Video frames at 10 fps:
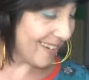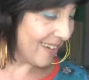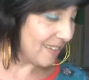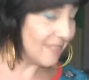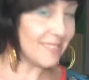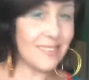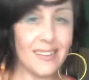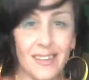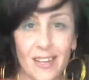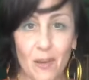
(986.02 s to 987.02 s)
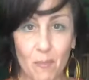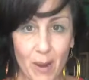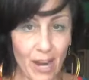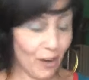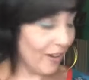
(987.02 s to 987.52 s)
cuts in
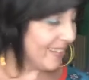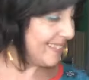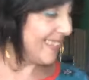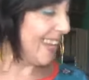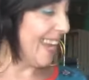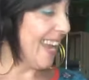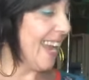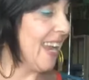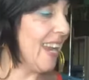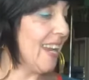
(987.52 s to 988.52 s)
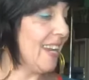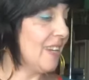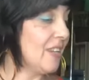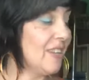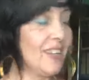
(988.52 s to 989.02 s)
Paris. And
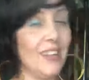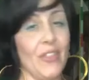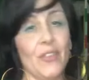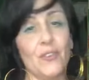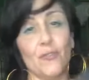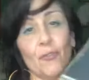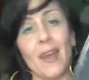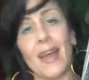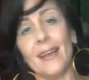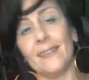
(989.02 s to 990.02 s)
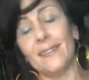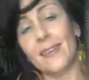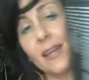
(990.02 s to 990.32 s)
the dress,